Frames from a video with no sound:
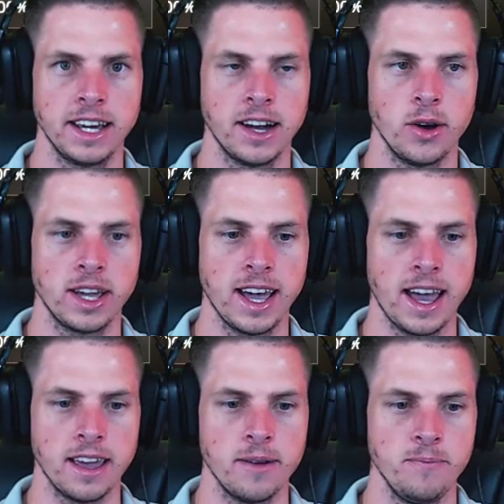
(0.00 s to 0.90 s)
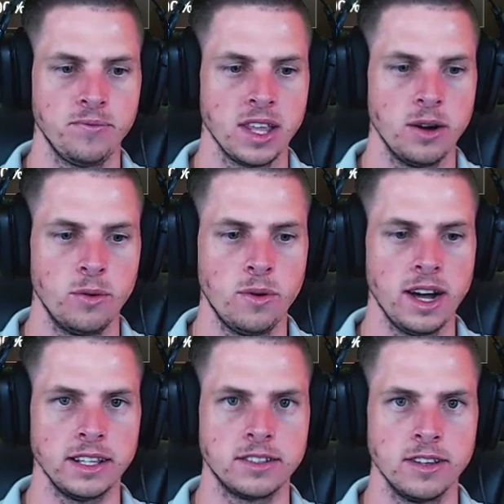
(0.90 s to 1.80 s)
OK.
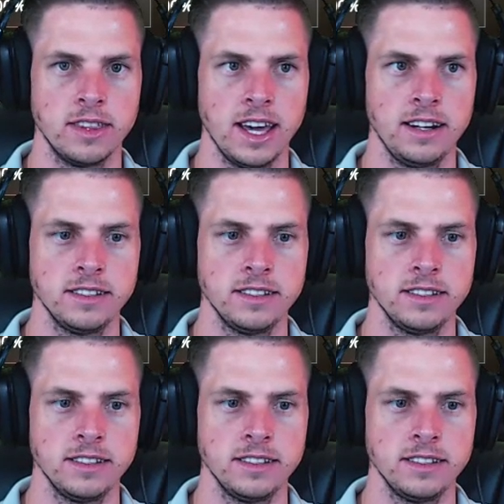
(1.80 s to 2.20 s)
Right, so that is